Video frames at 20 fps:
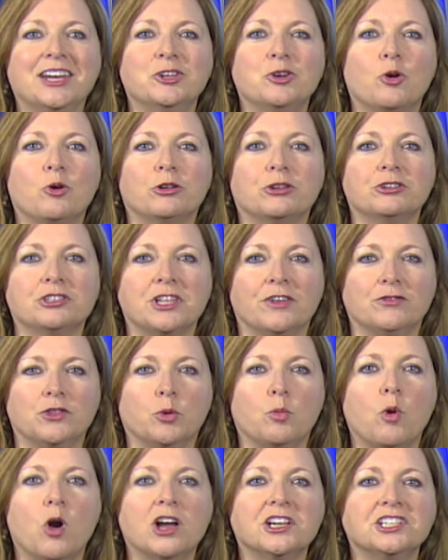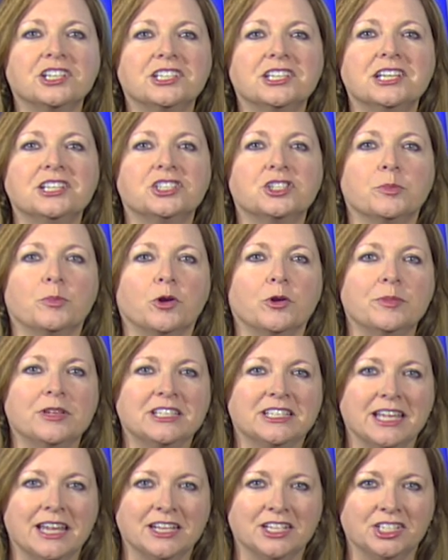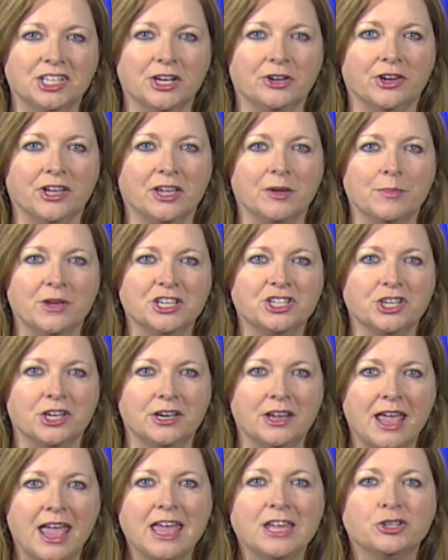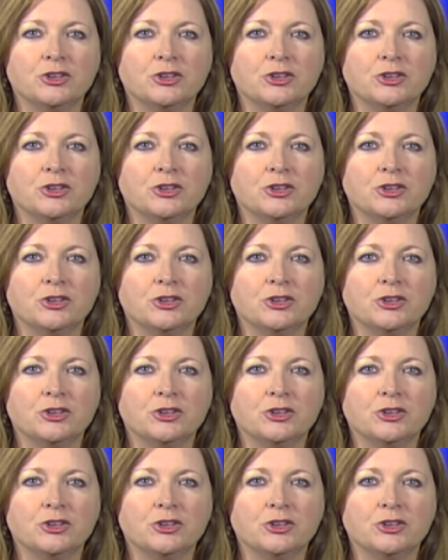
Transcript: headquarters of the Washington Suburban Sanitary Commission,